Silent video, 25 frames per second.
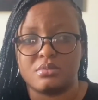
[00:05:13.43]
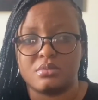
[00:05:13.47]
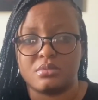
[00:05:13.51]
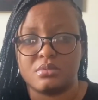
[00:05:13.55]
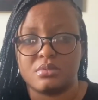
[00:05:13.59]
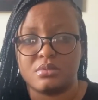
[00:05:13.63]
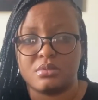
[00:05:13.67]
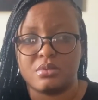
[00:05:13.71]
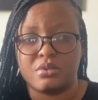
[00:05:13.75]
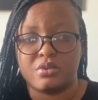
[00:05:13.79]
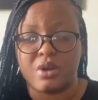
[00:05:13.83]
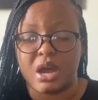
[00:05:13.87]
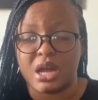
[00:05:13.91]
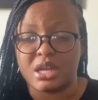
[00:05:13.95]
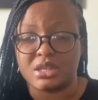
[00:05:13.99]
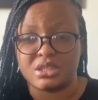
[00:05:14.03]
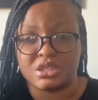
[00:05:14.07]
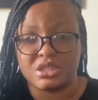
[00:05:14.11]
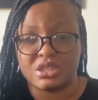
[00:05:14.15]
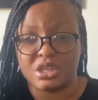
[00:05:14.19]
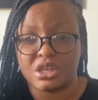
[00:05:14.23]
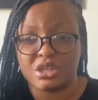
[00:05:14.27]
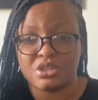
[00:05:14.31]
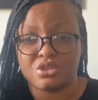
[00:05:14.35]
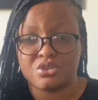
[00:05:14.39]

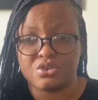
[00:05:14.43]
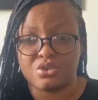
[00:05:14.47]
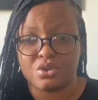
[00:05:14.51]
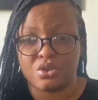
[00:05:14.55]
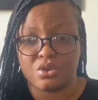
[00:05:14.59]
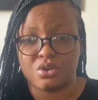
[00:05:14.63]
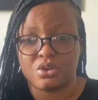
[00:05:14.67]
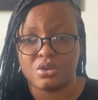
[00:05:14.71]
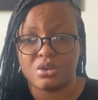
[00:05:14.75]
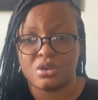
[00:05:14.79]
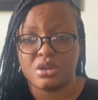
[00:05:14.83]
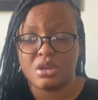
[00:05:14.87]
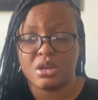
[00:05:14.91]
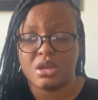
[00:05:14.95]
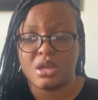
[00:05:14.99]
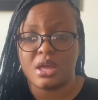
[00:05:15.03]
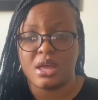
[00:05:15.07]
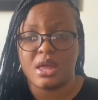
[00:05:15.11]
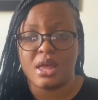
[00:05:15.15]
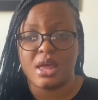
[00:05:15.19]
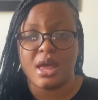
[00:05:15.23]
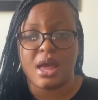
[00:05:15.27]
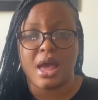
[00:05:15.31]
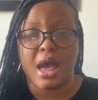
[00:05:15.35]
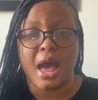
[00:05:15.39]
radiation,
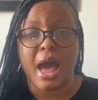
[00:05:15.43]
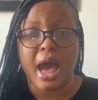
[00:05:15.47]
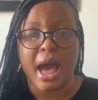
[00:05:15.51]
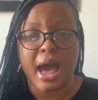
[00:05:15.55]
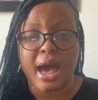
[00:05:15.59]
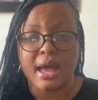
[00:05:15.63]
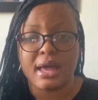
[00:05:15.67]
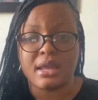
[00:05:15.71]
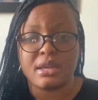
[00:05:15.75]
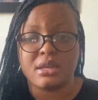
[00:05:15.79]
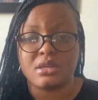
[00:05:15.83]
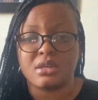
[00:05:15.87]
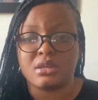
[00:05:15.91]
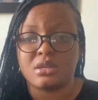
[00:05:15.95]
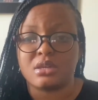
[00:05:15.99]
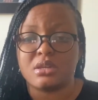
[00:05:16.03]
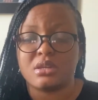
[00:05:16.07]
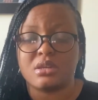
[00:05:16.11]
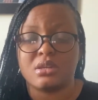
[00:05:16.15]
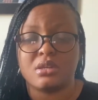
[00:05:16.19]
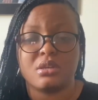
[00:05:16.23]
and